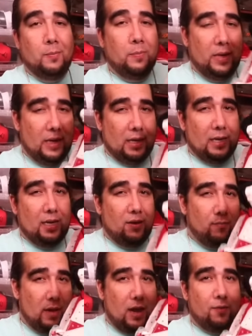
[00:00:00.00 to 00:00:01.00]
P E
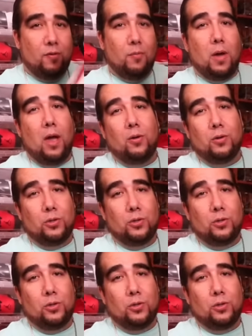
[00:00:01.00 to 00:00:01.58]
made from Michael